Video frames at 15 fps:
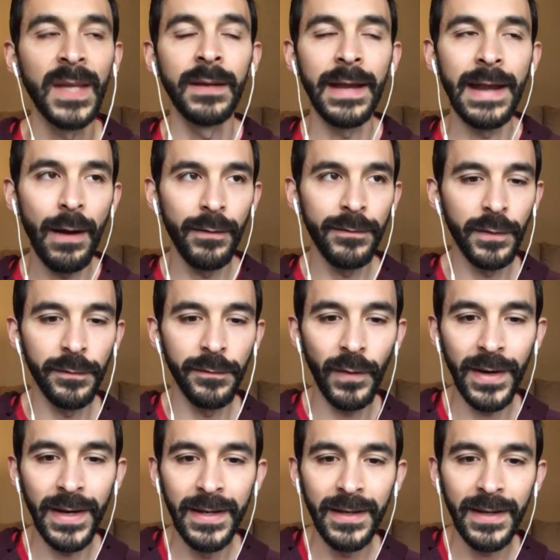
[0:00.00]
And now if your
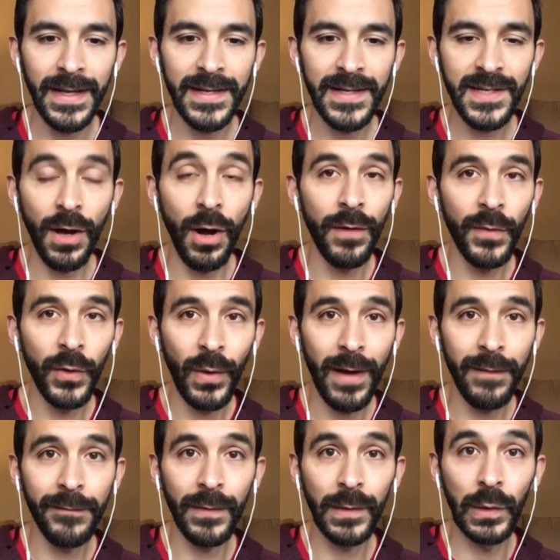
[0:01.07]
foot is on the
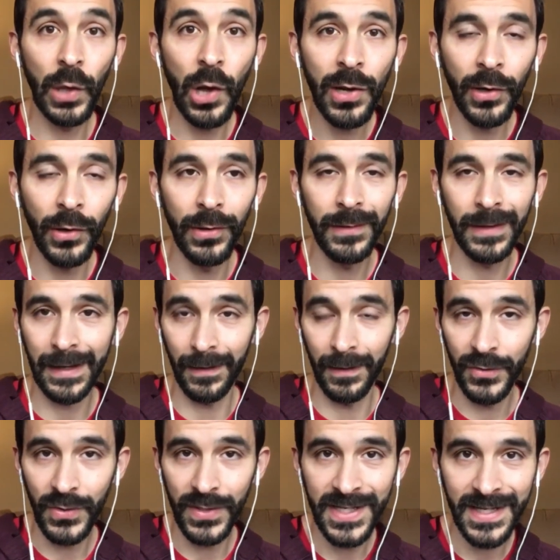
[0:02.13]
ground for longer, like
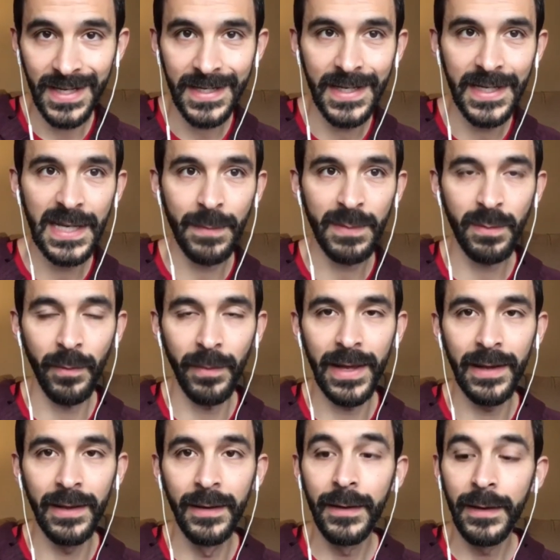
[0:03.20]
160 steps per
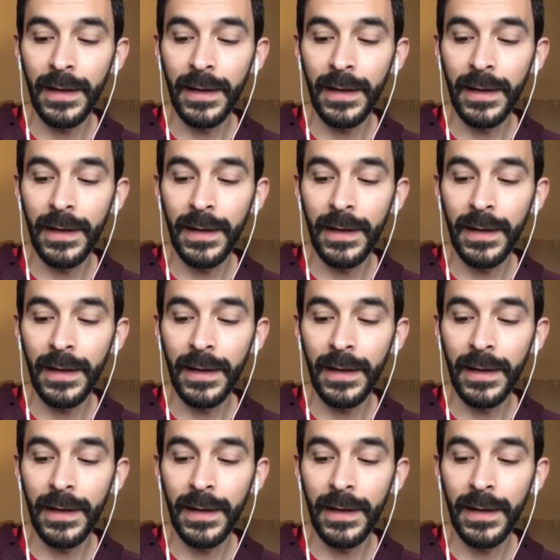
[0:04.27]
minute,